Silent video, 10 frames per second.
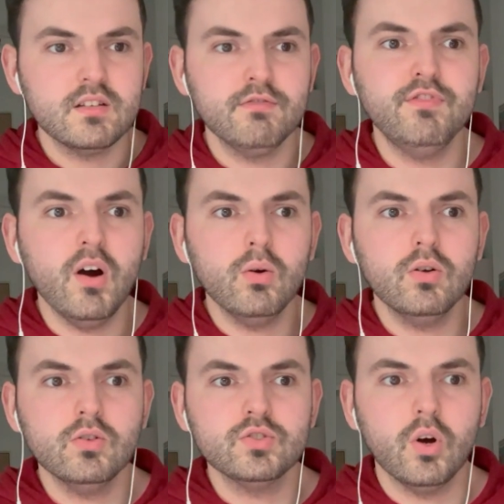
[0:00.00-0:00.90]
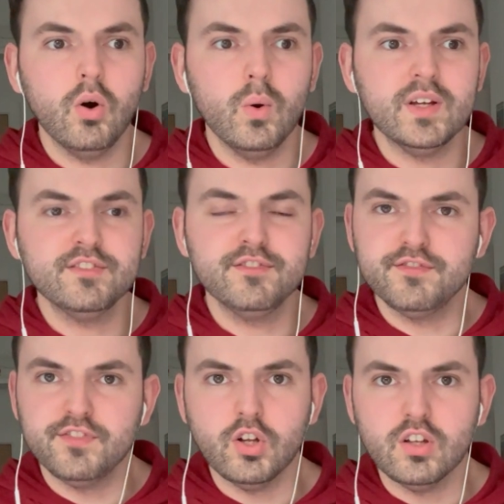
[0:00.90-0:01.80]
the vocals are always
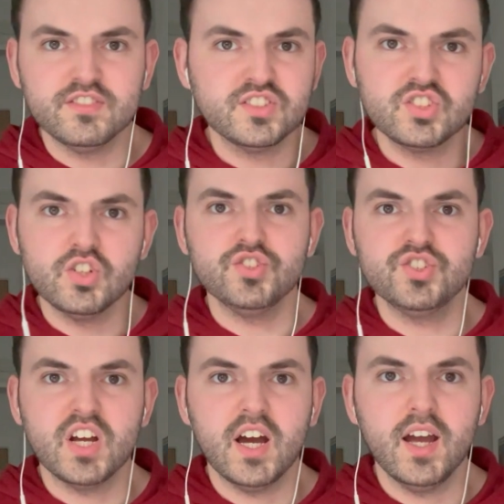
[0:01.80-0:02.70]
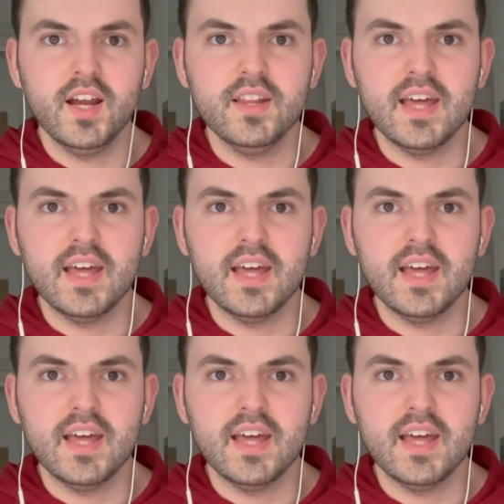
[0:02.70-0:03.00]
full of sunshine.